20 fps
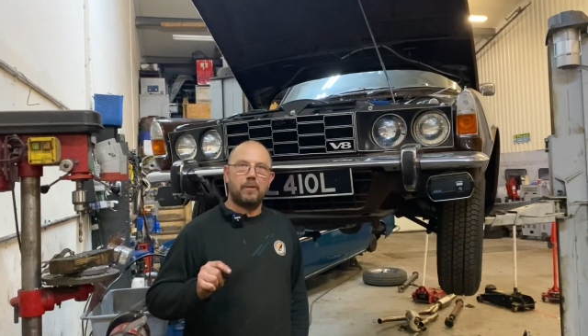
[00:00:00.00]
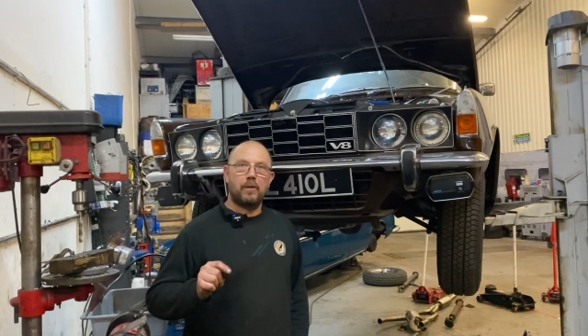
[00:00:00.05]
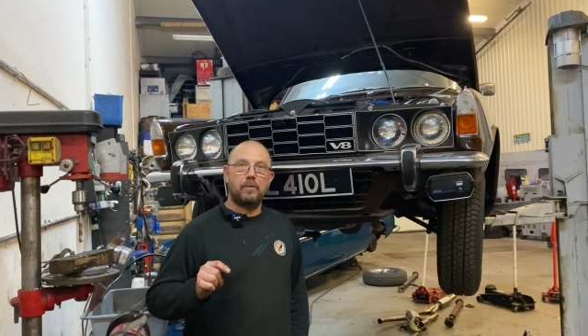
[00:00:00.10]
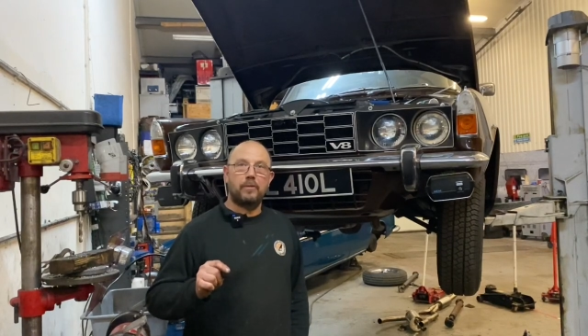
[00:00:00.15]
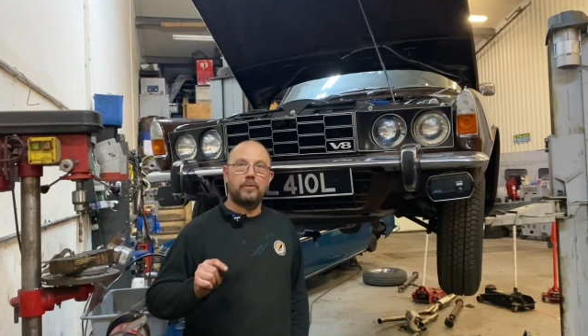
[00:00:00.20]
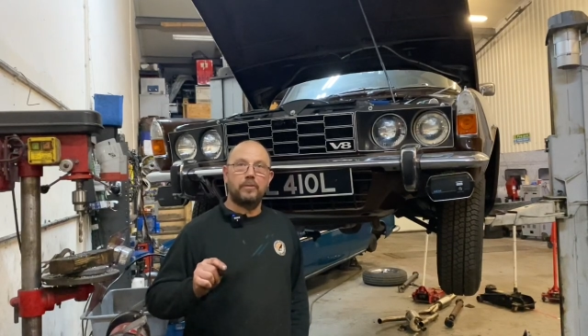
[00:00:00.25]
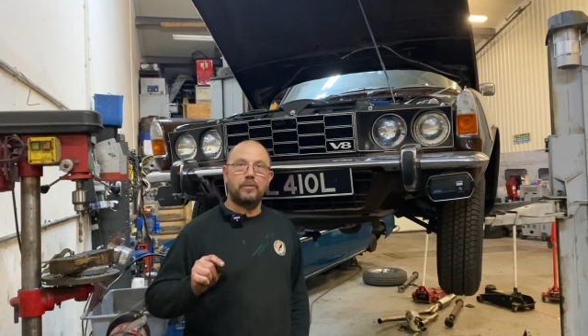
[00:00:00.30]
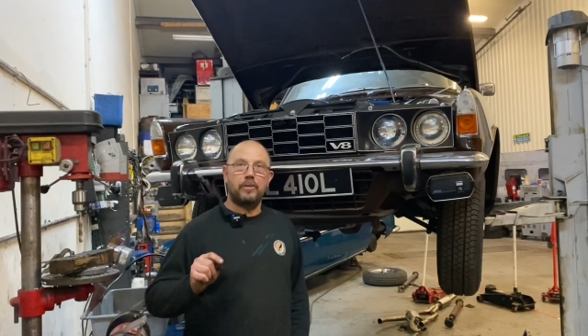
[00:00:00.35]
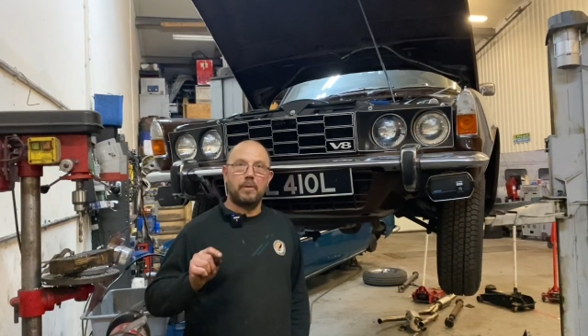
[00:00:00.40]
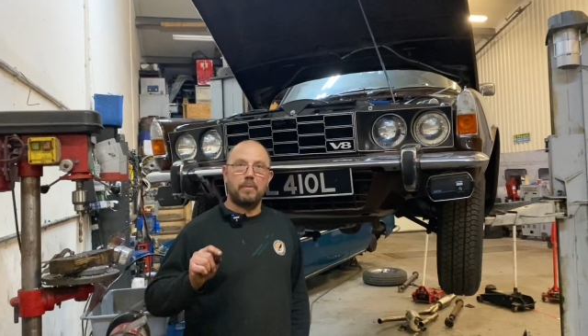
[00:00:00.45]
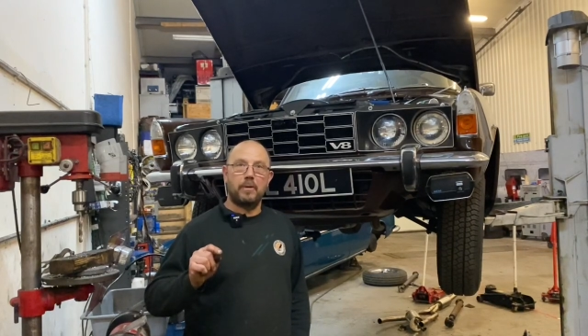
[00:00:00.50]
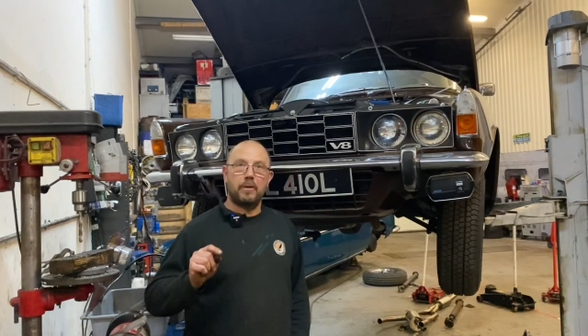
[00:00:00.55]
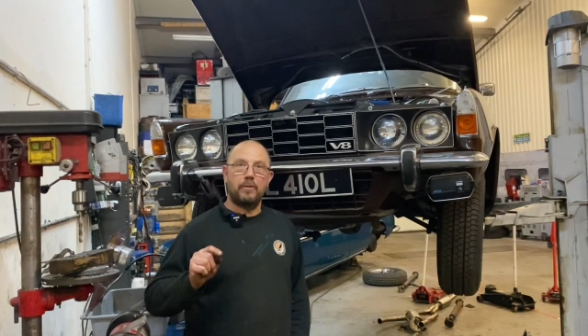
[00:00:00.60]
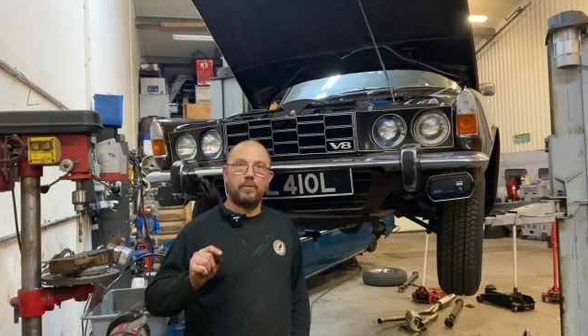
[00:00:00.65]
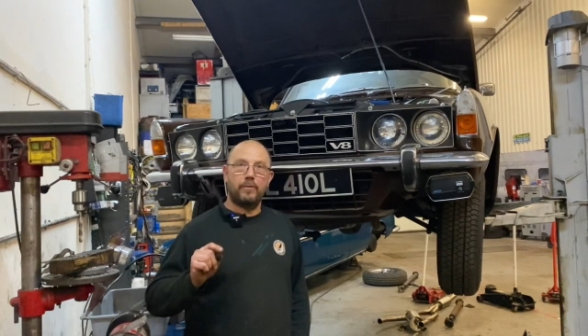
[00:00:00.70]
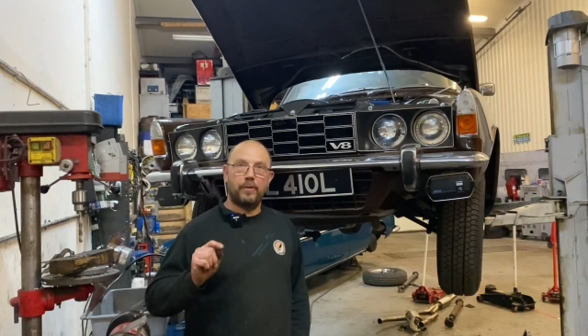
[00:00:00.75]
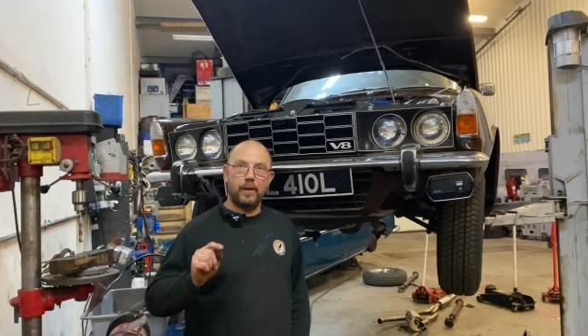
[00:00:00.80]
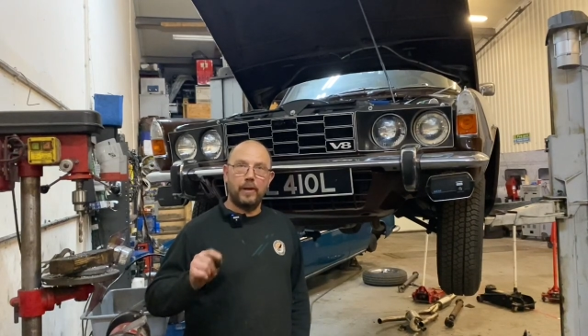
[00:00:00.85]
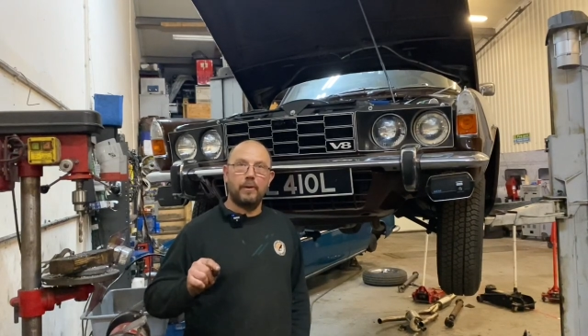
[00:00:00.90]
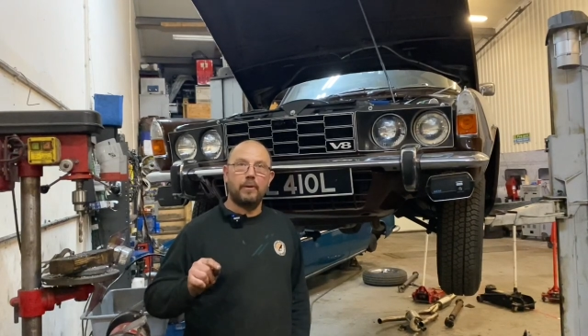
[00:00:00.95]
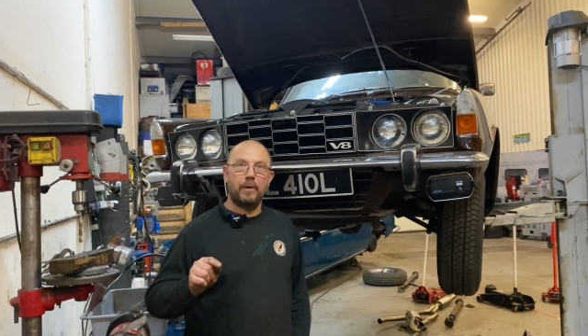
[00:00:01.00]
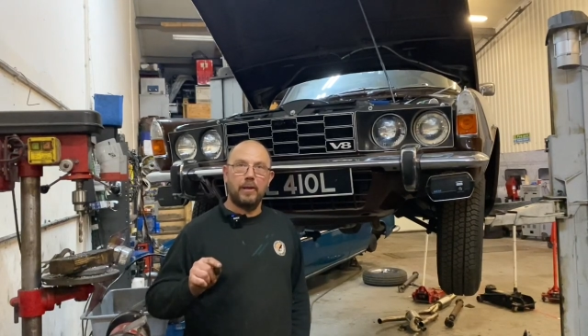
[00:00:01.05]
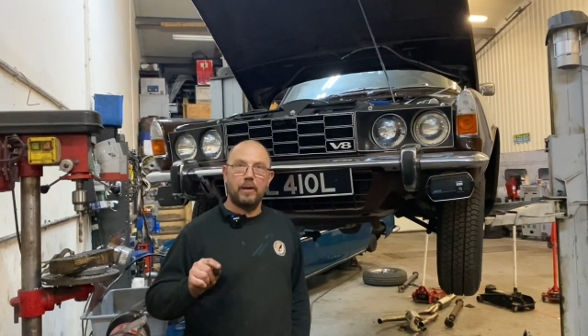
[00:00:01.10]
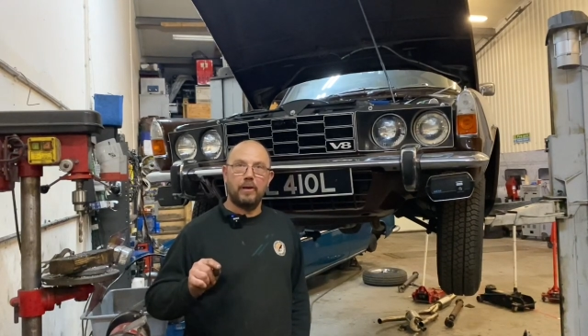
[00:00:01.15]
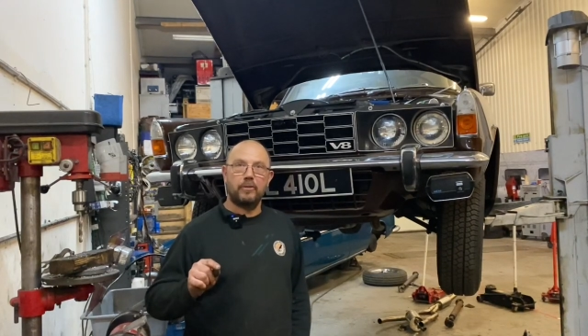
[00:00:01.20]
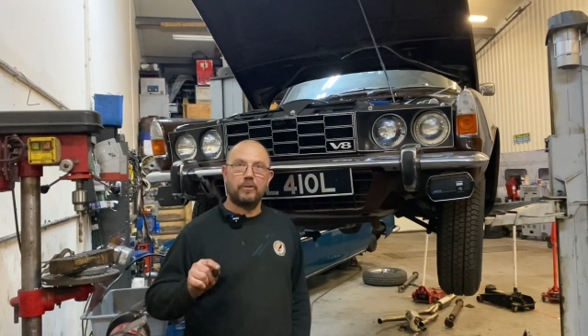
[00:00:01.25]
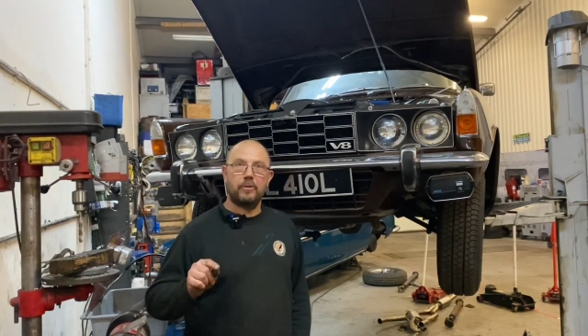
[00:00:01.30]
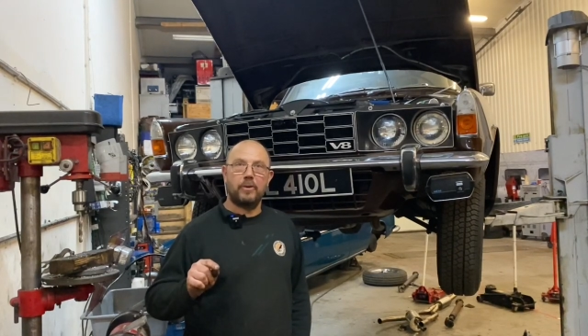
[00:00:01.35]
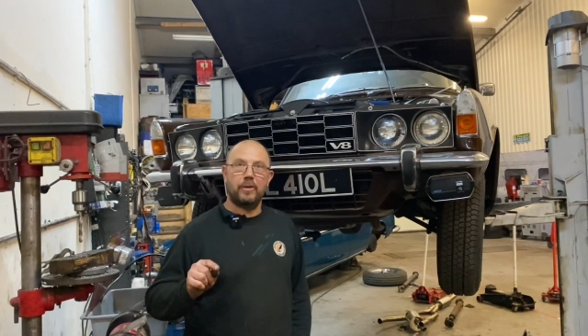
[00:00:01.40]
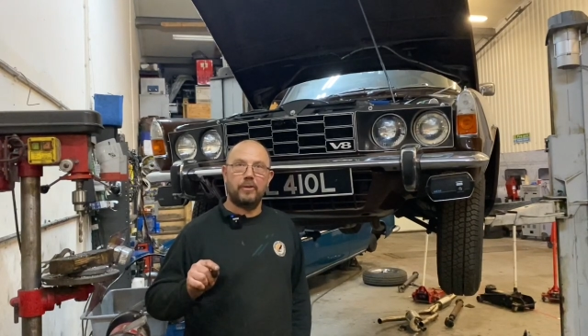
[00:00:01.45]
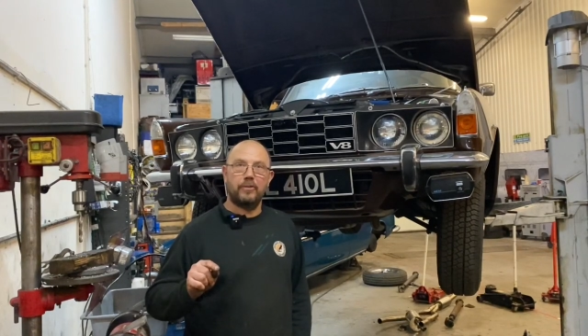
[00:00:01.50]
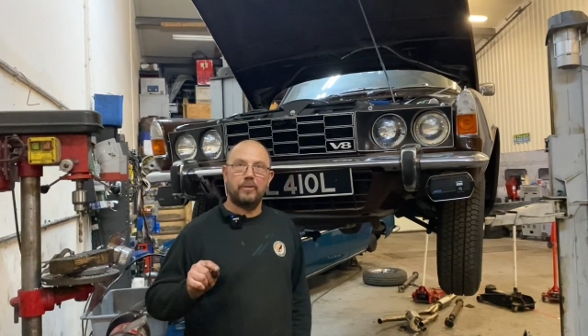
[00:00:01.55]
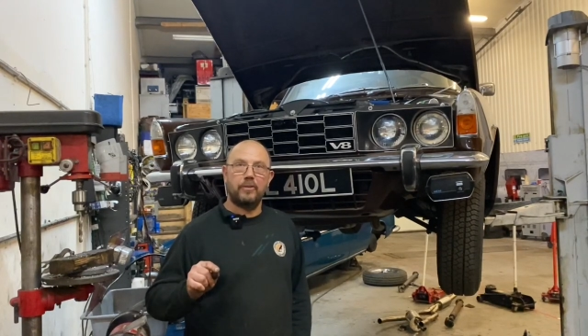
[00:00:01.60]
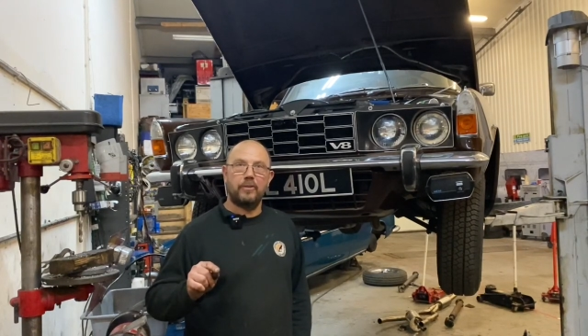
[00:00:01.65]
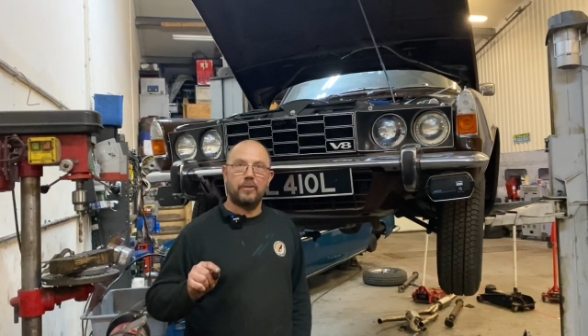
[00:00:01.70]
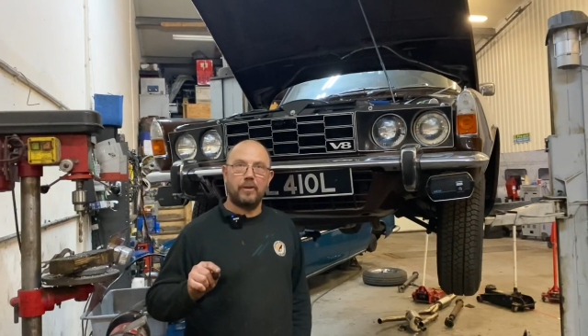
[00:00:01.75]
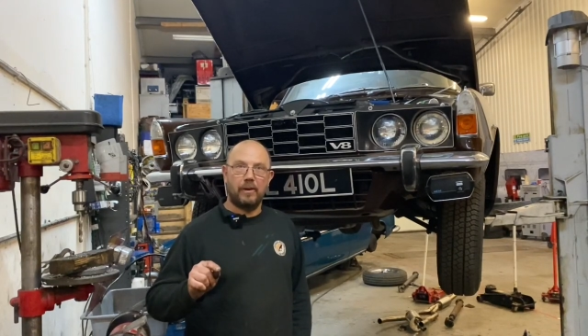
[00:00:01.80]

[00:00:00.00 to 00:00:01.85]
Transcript: off some of the frequently asked questions